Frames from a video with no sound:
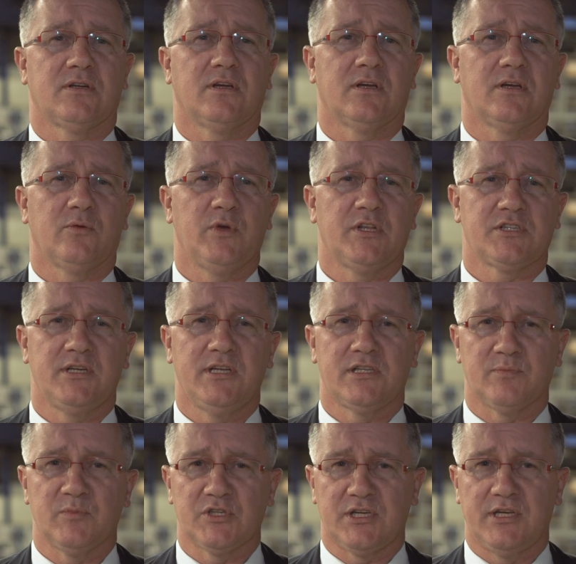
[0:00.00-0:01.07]
uh, which
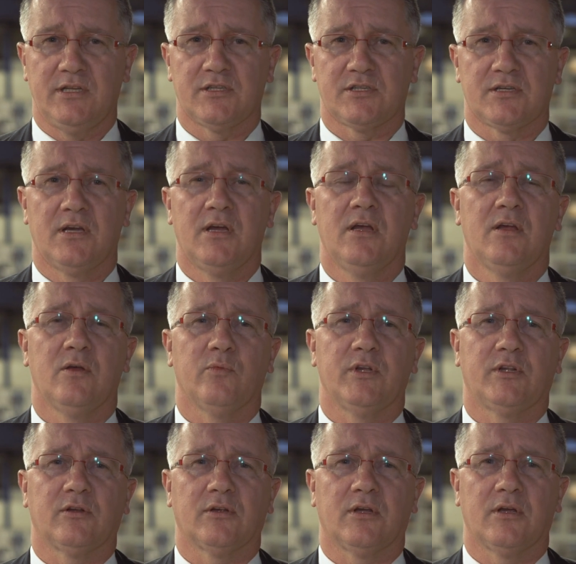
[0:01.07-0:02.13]
needs machines
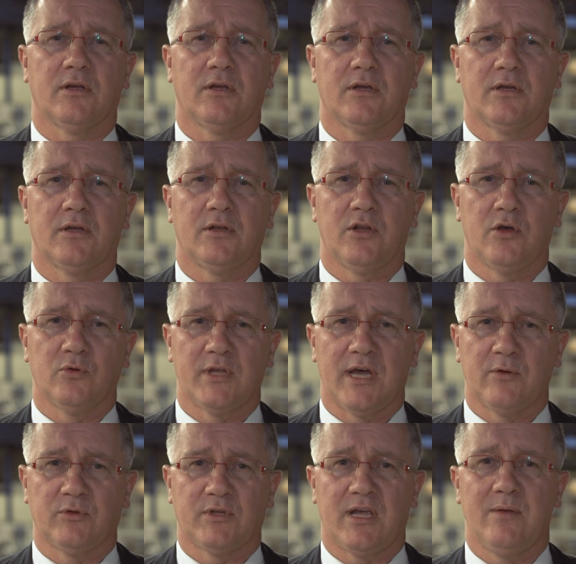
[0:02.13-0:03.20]
with uh, no
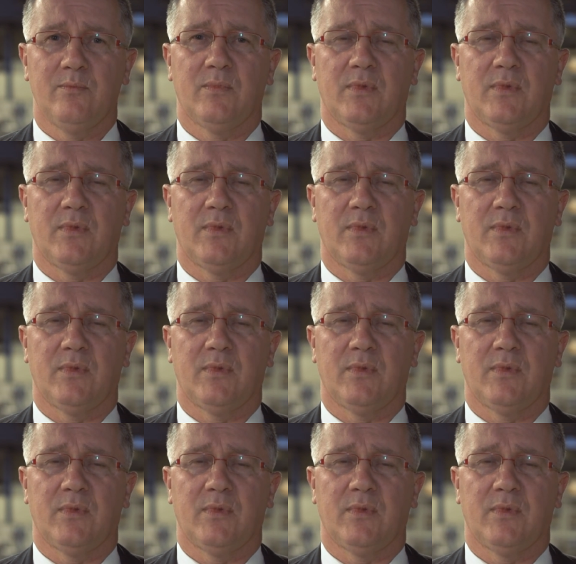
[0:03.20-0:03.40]
downtime